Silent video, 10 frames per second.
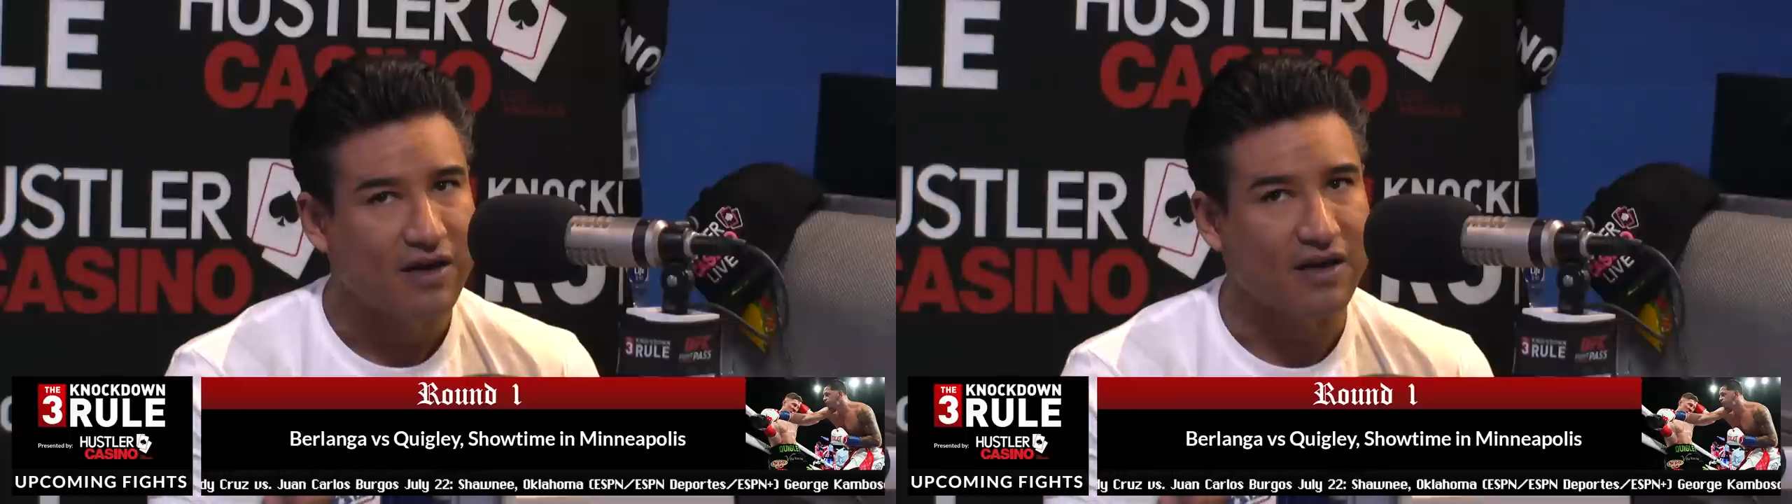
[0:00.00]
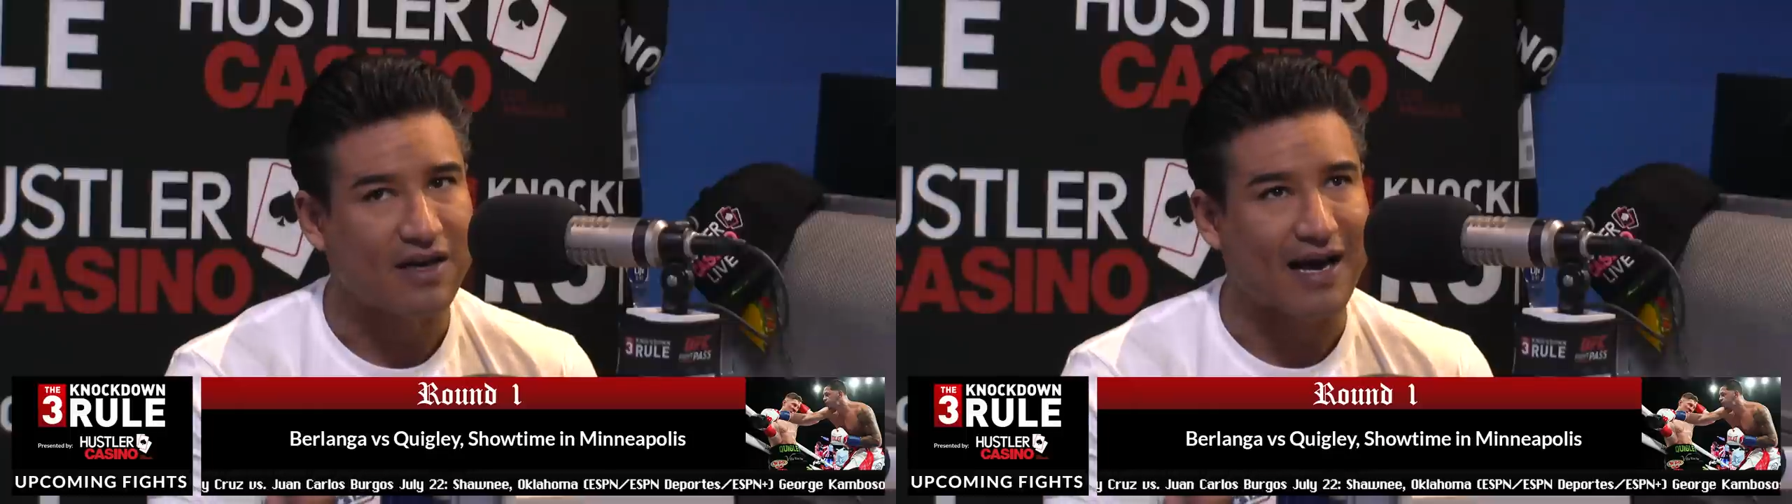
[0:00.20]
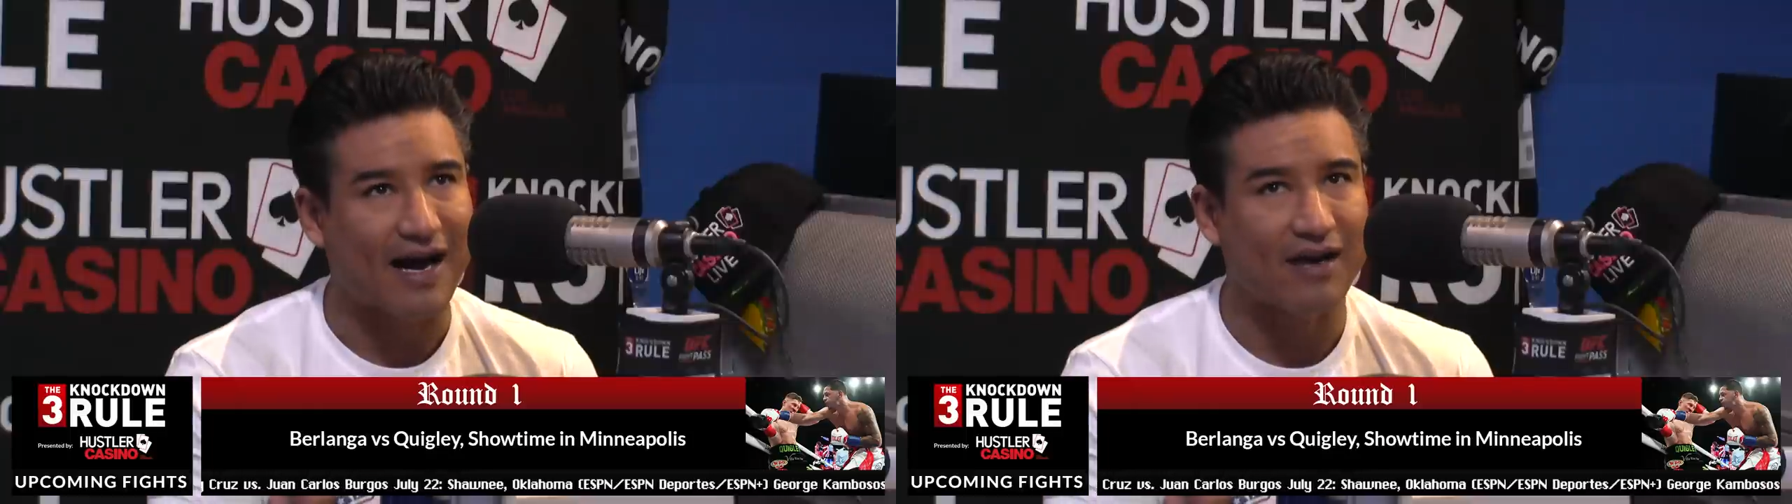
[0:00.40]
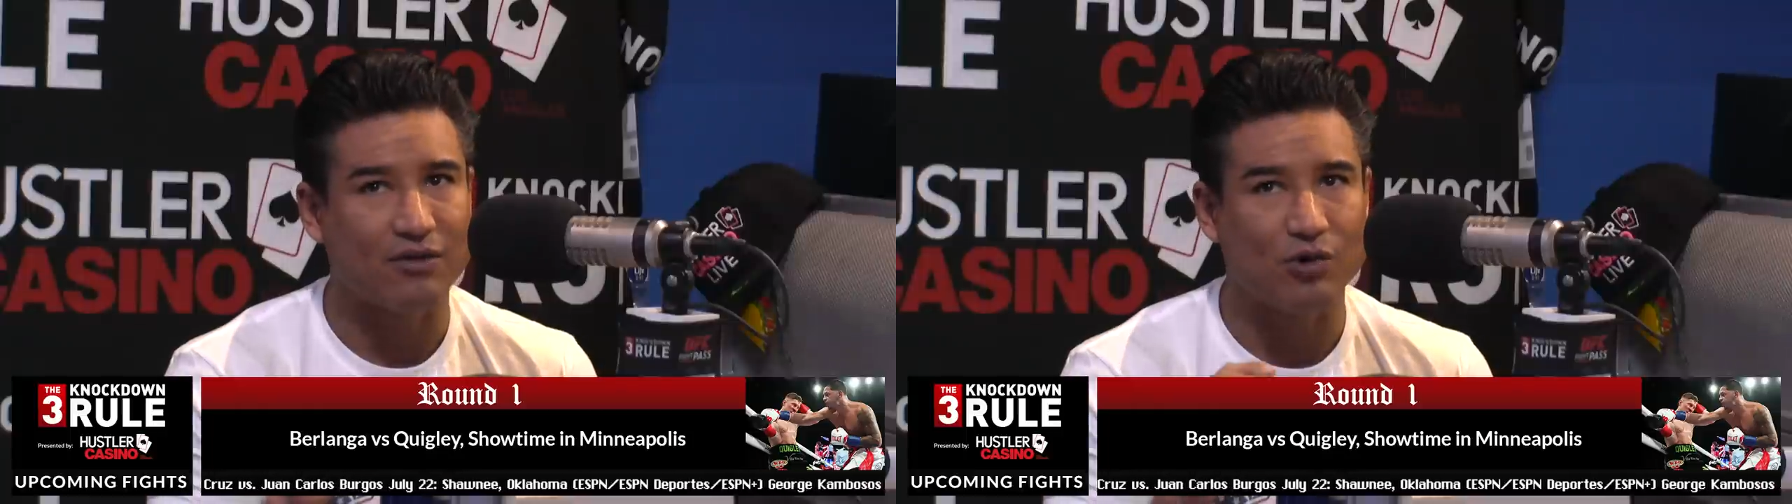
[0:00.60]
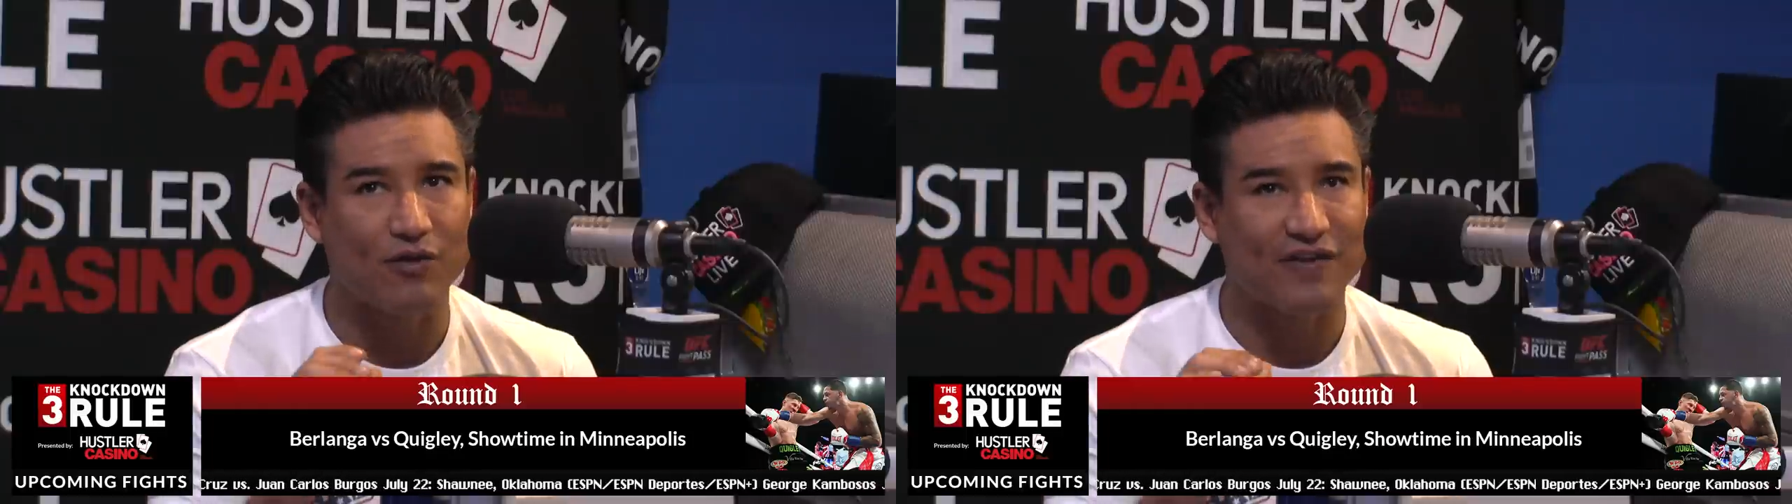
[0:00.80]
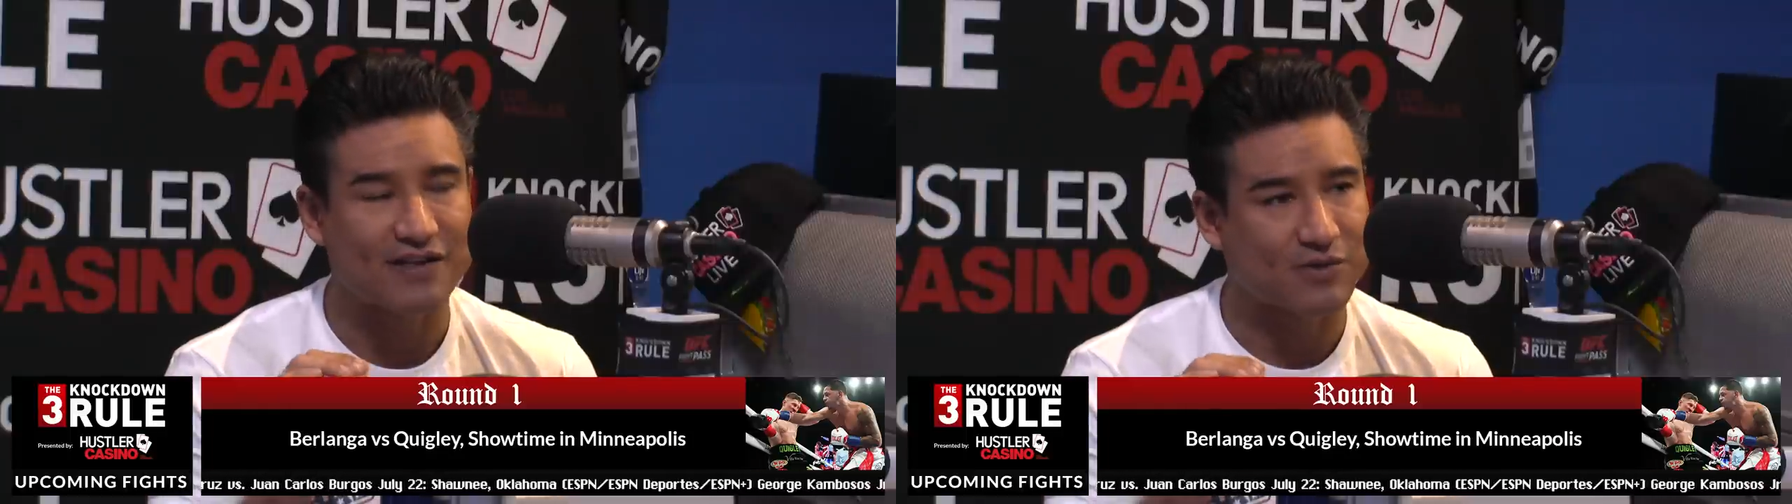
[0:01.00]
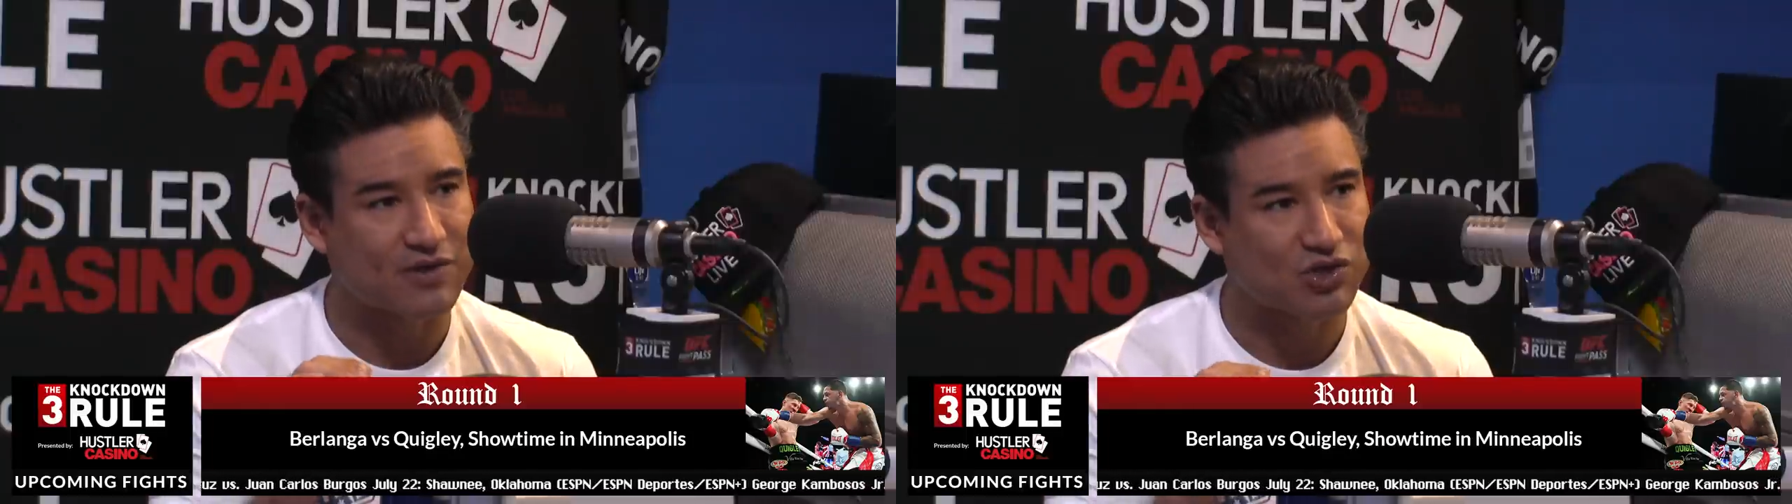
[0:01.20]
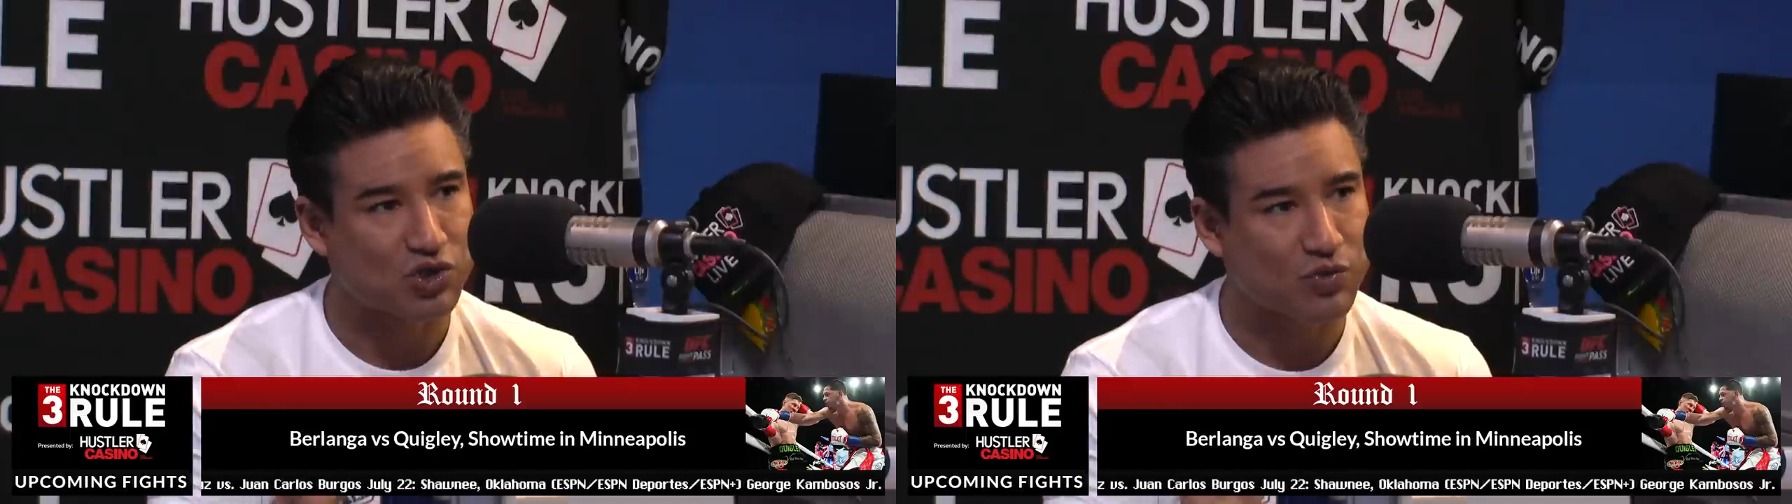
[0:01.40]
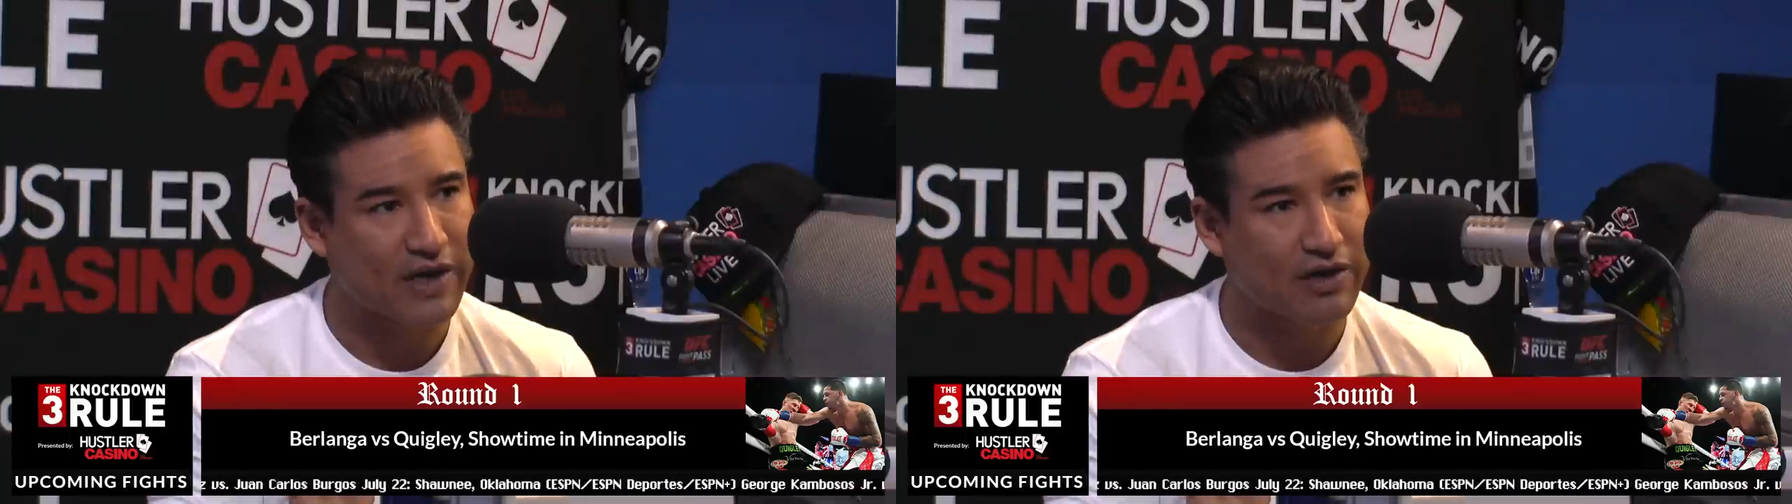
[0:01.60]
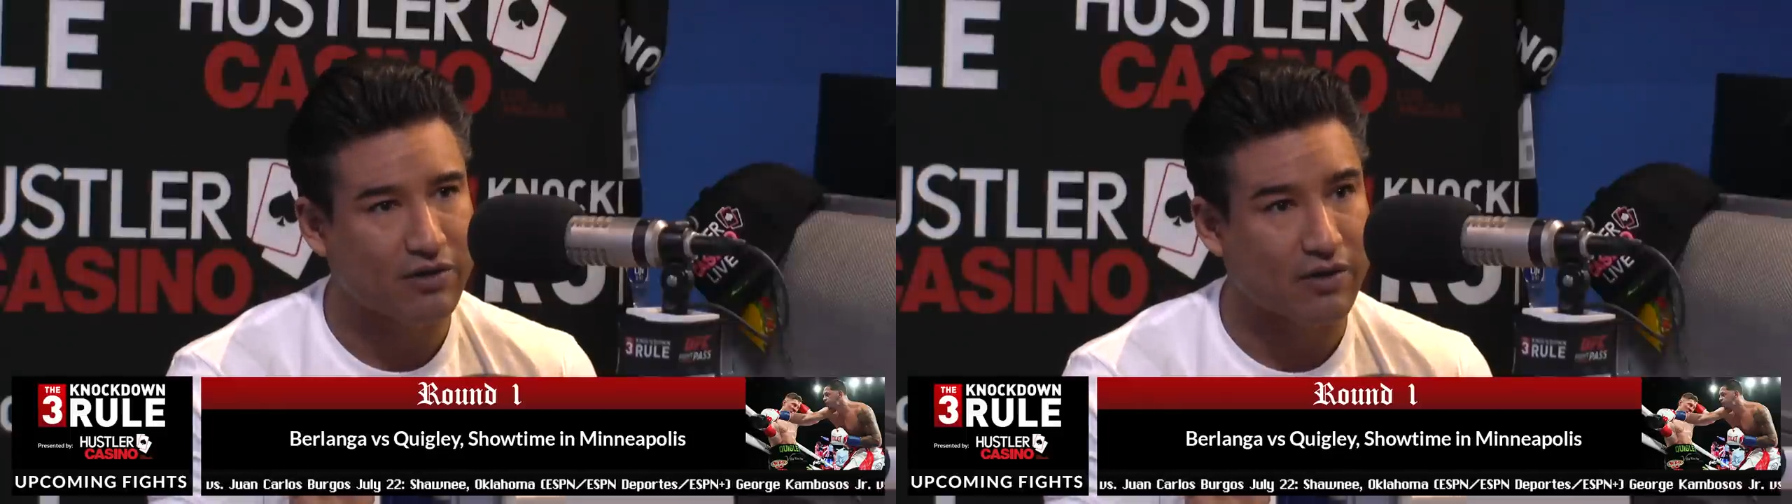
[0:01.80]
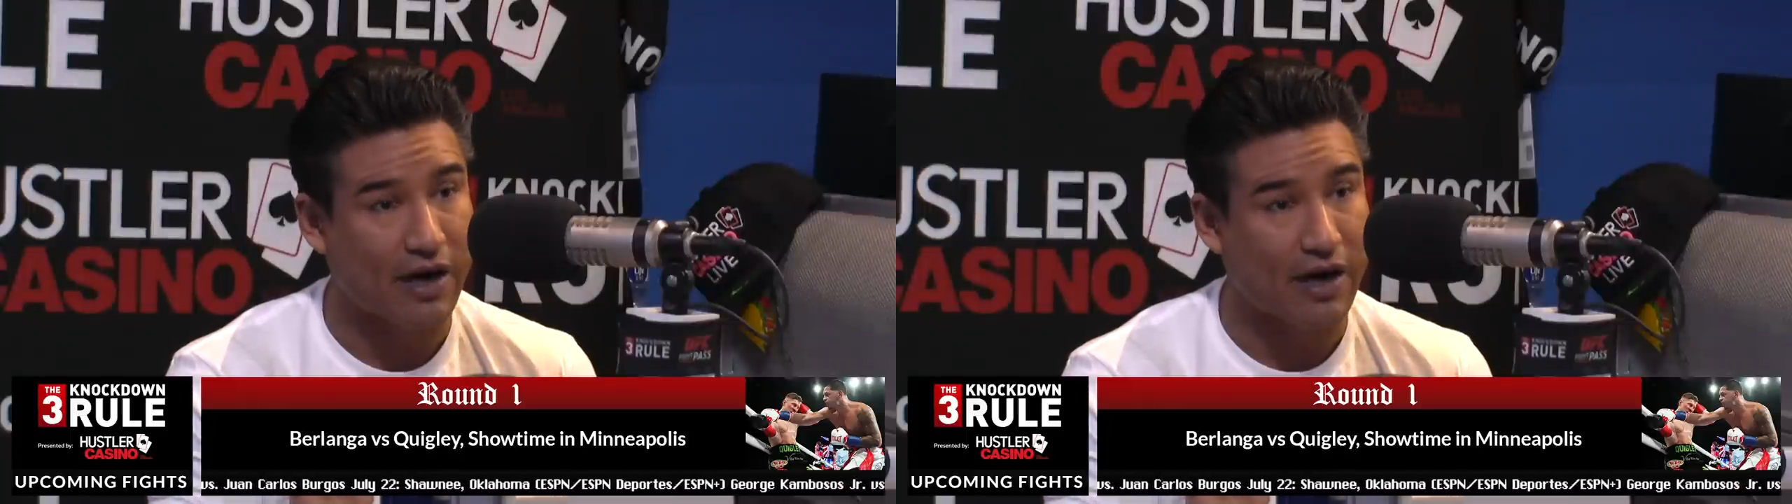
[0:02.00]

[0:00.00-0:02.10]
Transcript: And I don't know if that's with his trainer.